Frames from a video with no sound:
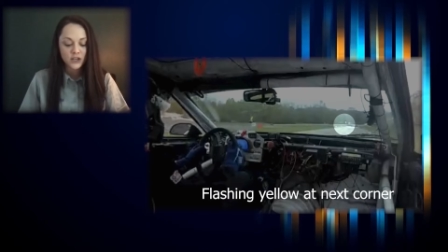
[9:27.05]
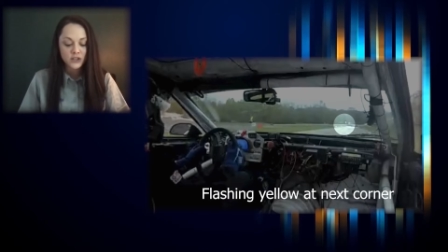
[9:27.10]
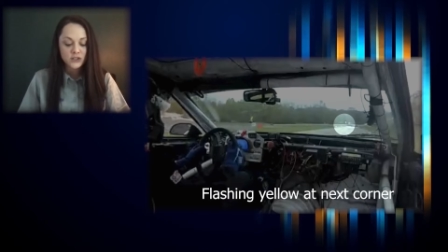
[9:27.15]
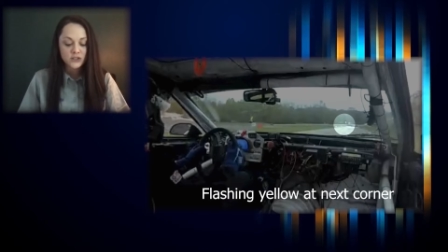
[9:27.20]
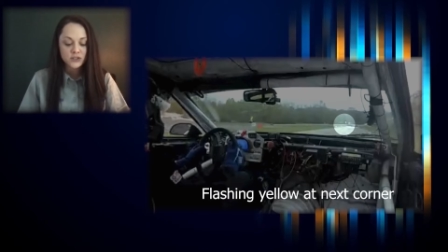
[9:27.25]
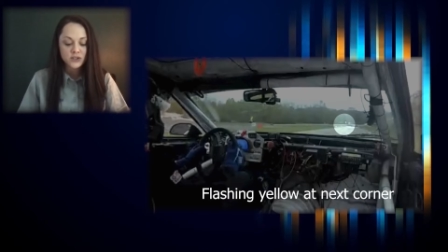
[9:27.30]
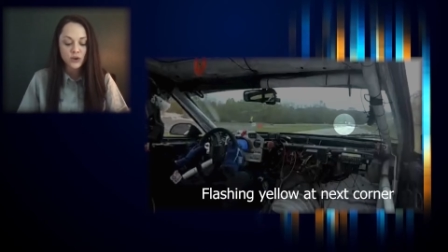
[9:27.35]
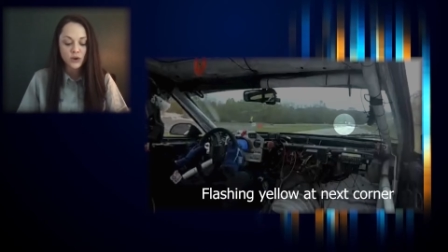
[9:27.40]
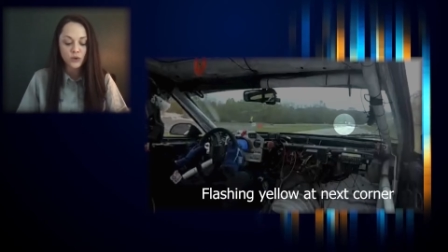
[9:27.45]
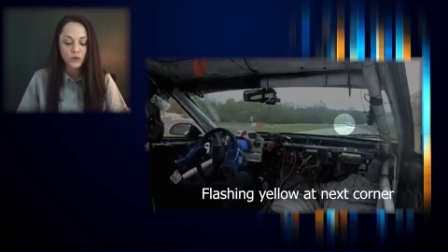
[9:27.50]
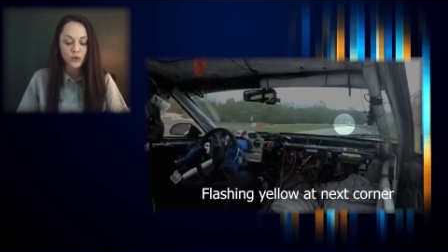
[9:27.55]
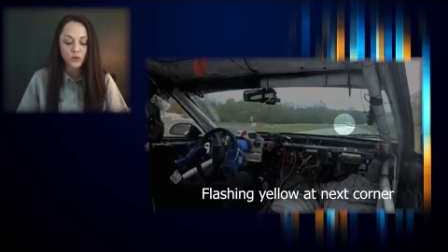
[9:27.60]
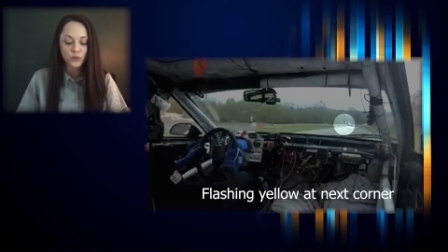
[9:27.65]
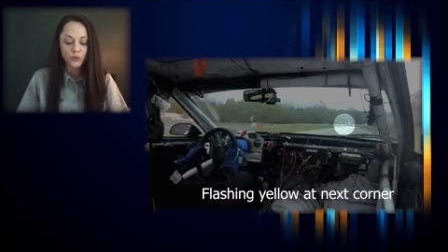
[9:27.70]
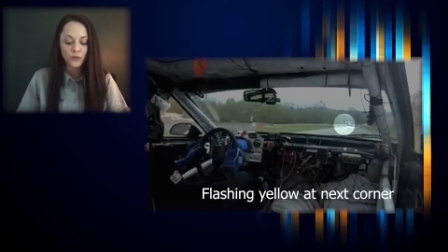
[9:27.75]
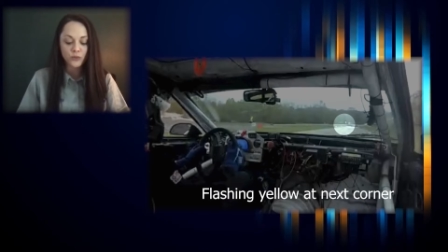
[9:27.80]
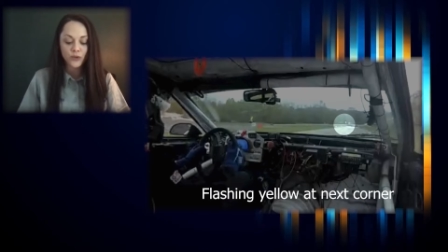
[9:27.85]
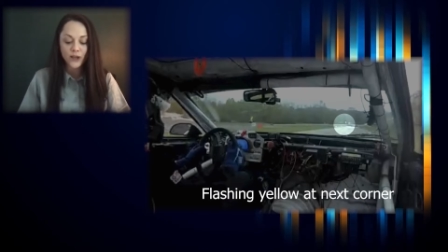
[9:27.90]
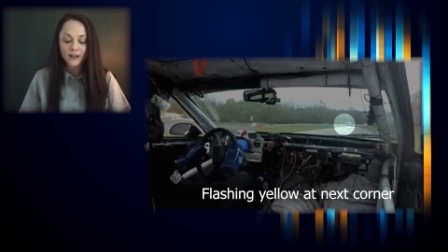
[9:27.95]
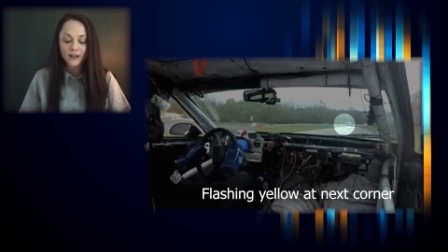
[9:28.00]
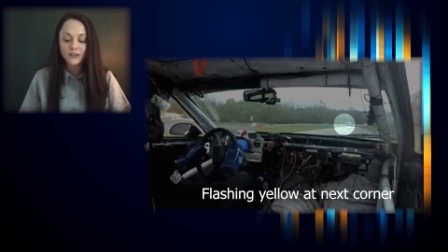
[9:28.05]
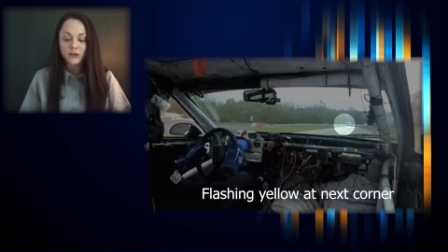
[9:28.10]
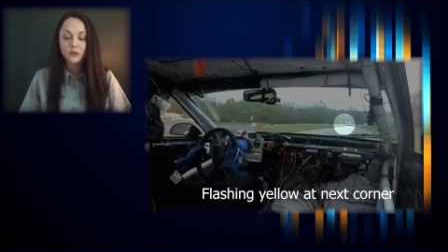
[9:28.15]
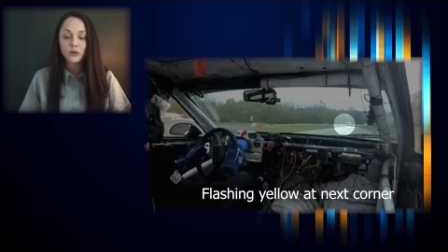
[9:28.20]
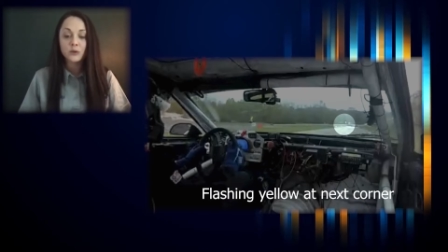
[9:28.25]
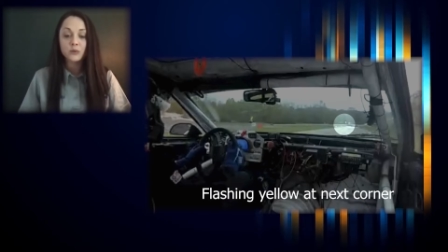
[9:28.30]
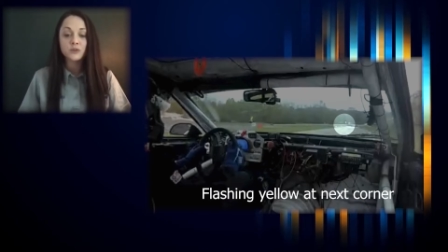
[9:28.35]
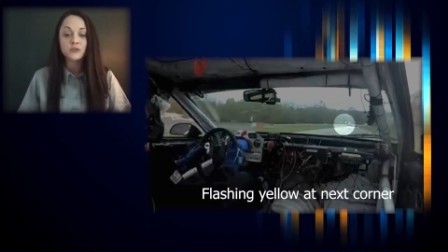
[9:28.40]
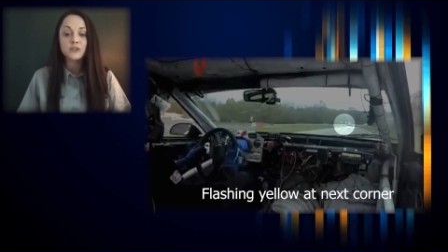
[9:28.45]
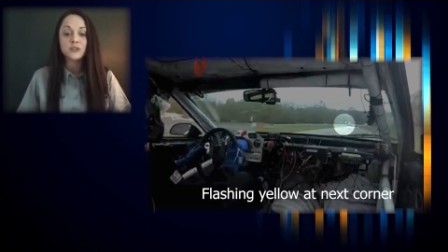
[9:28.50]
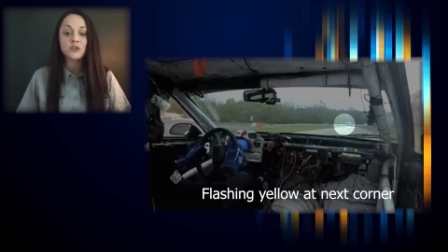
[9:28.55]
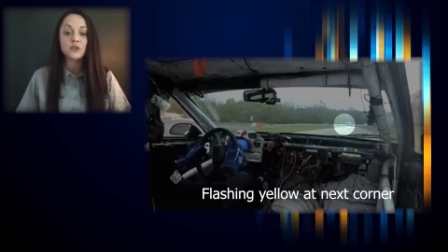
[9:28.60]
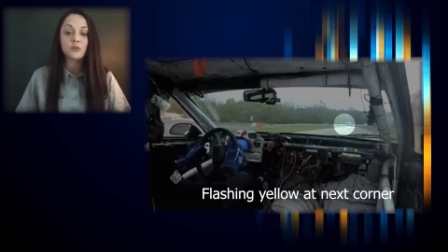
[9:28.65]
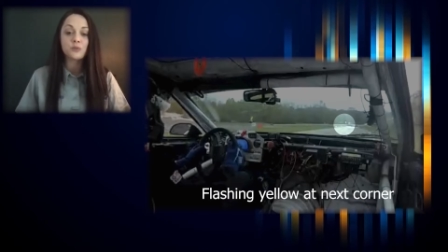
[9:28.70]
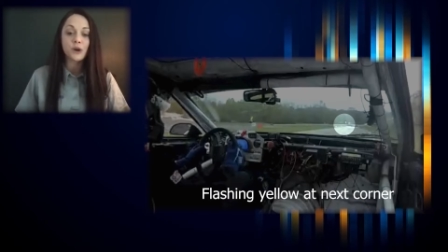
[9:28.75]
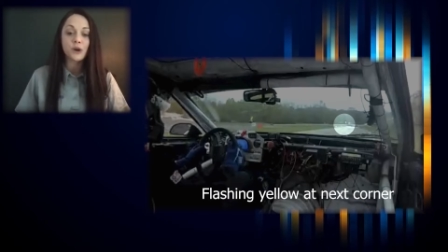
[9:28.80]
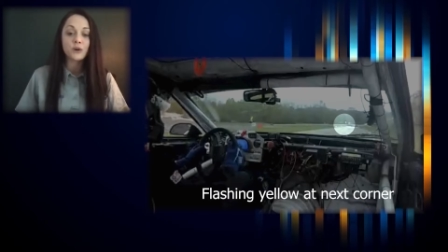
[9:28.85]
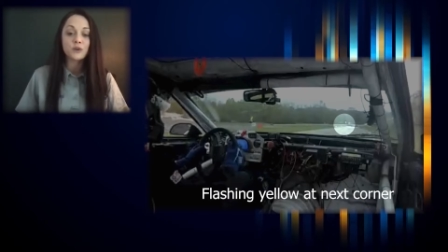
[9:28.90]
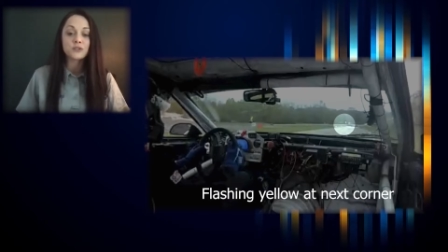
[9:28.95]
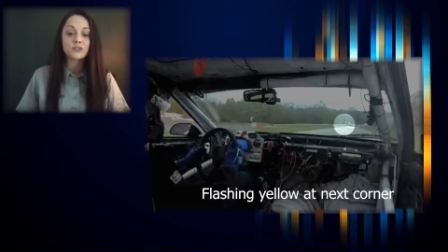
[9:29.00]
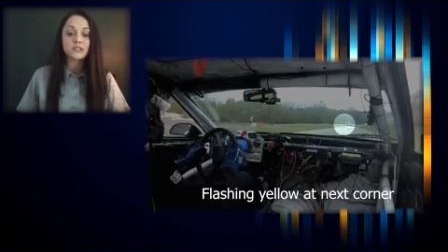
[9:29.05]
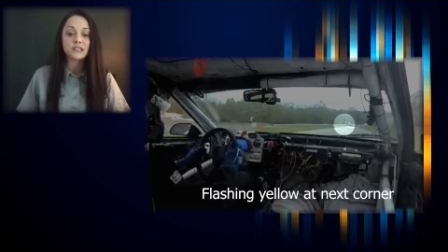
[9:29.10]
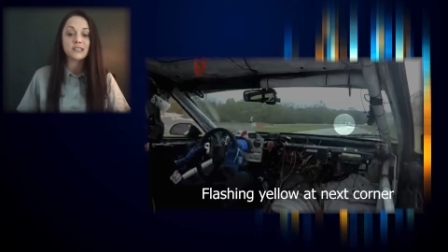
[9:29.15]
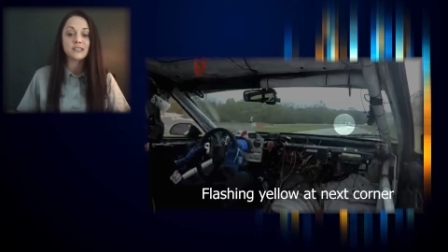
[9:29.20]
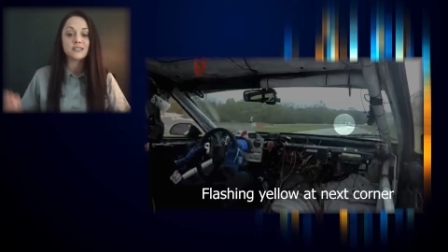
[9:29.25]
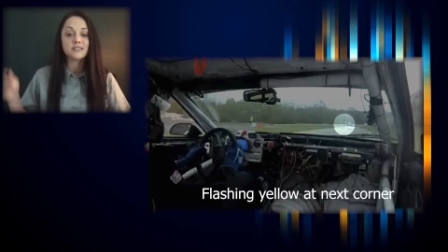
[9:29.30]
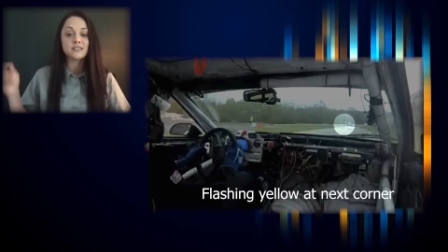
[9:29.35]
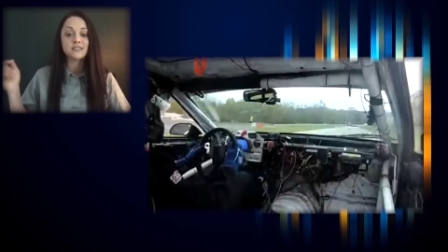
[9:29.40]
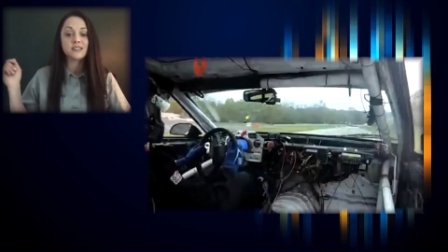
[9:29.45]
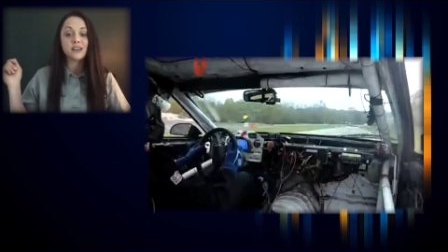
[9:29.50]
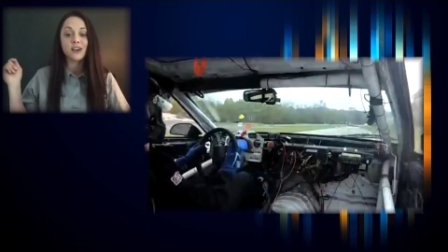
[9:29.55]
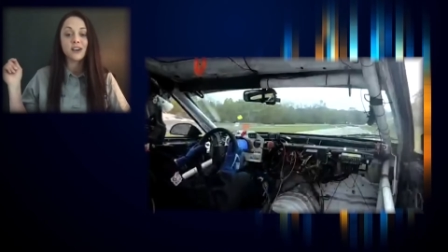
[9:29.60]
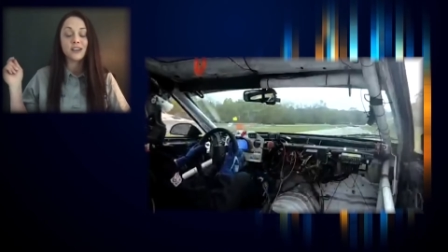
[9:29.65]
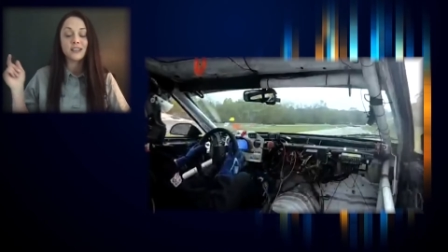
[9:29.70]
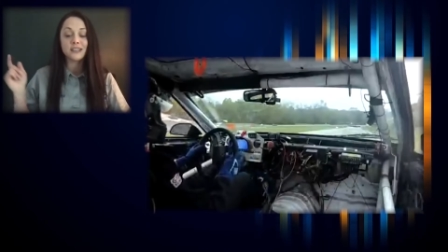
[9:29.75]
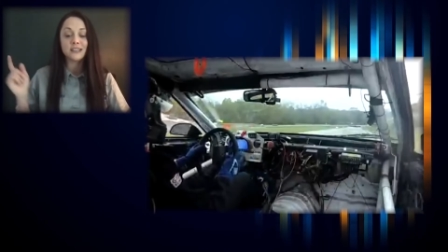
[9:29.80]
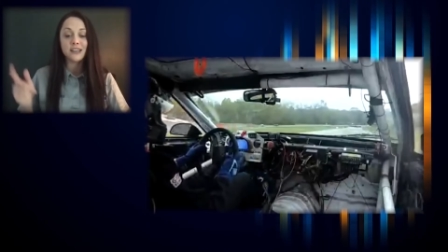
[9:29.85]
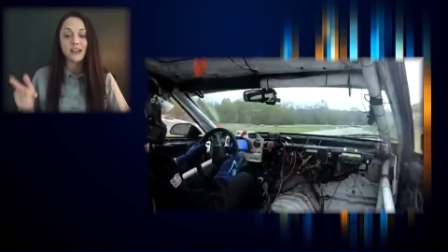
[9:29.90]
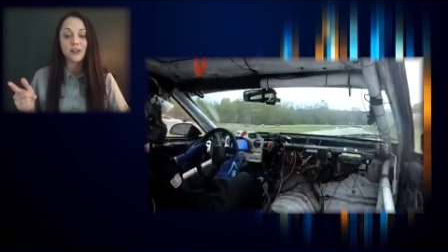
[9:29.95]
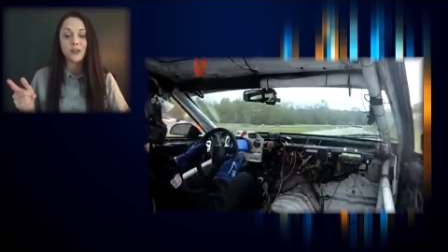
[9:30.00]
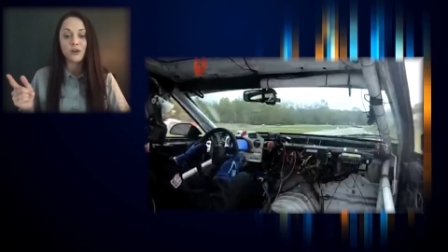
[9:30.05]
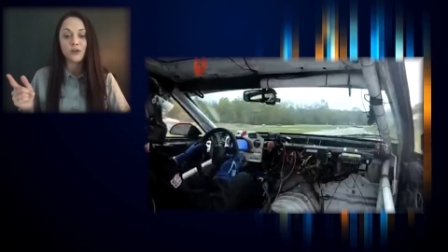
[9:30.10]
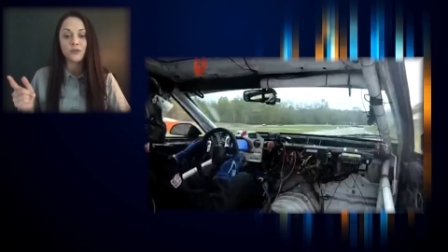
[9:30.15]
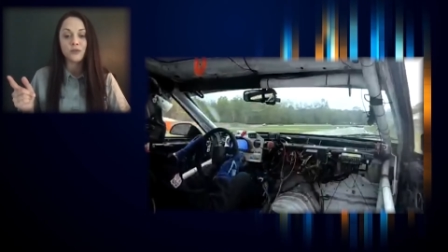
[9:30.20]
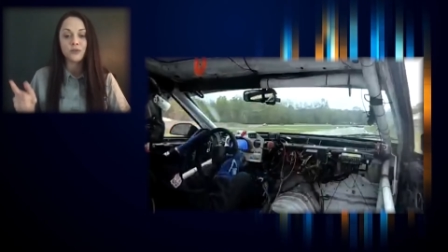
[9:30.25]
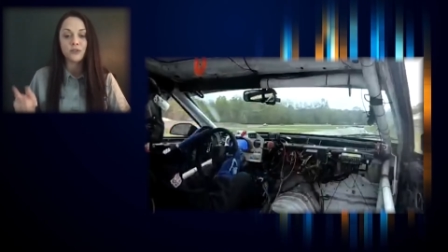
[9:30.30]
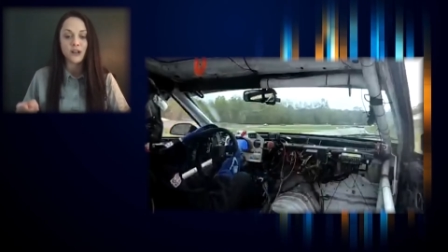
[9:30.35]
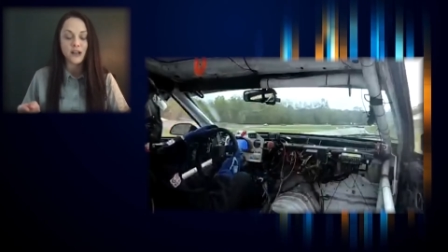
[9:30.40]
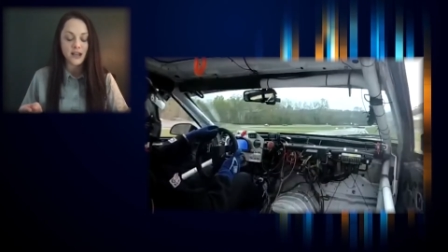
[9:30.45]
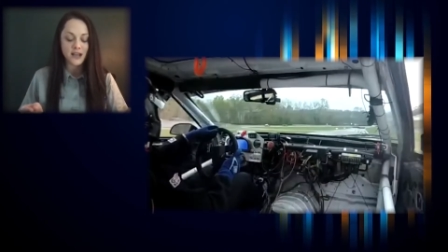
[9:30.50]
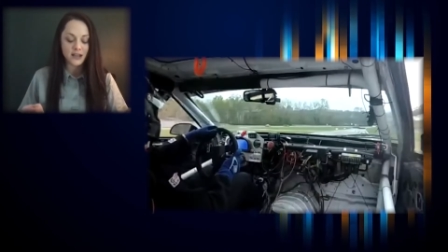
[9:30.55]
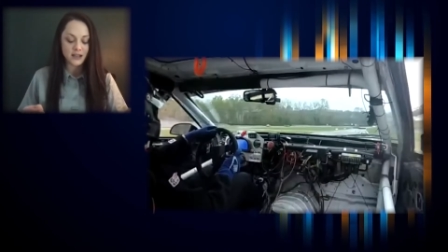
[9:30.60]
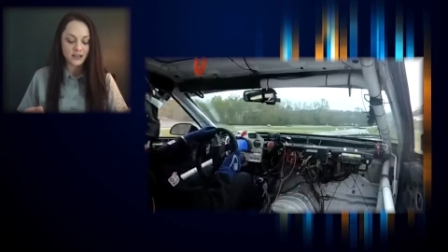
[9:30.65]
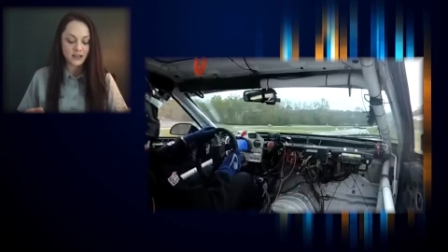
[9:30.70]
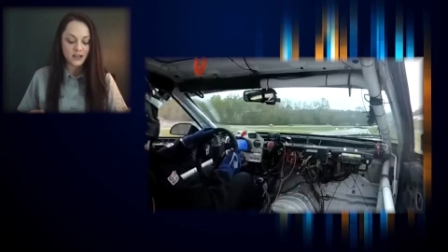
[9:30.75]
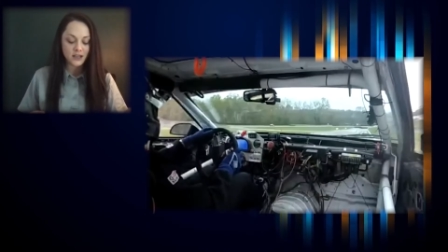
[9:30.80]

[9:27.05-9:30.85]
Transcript: So the flag that we will see the most is the yellow flag.